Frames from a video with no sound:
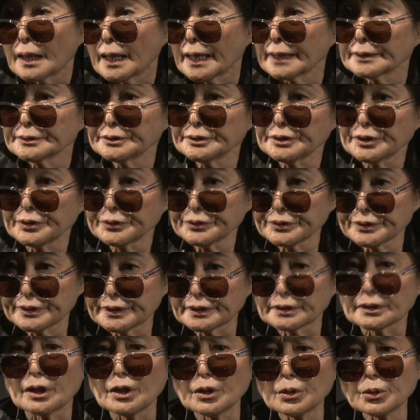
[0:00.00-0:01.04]
And you
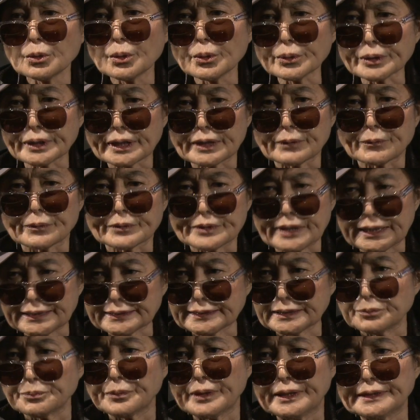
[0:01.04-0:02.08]
think, oh, okay, well,
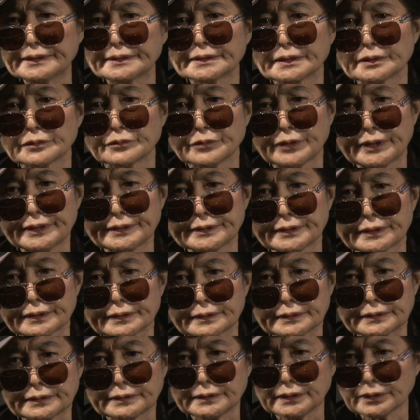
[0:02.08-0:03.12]
that's in Pennsylvania.
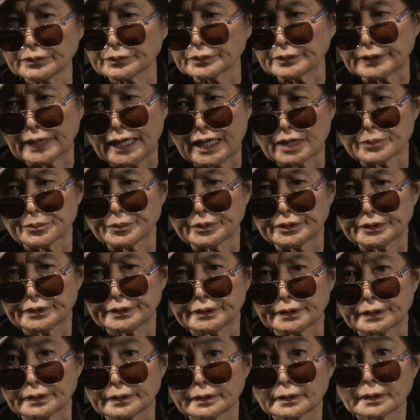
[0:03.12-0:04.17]
It's not going to happen
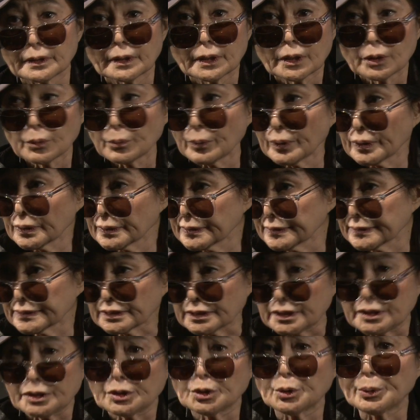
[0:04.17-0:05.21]
here. Well, it's
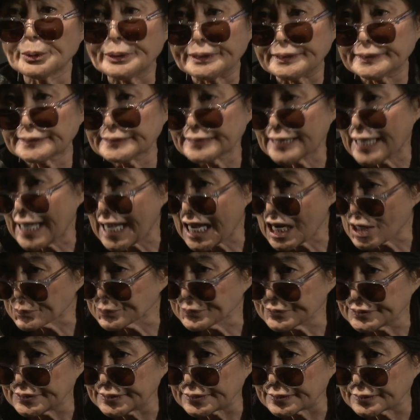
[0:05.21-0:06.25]
quickly
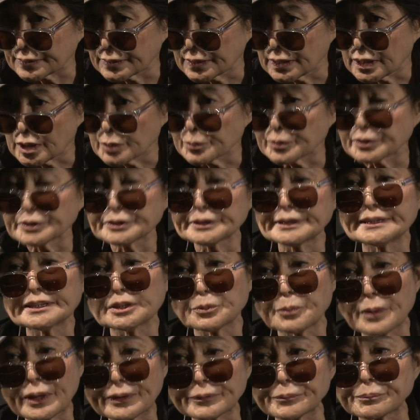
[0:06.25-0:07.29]
happening, because it's
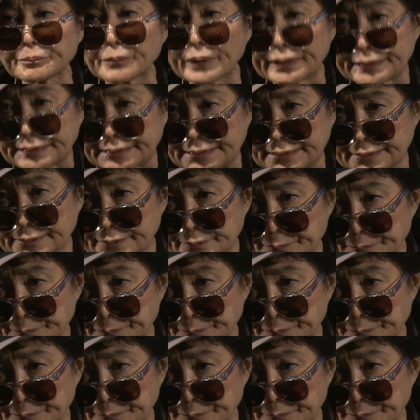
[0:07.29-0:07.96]
about money.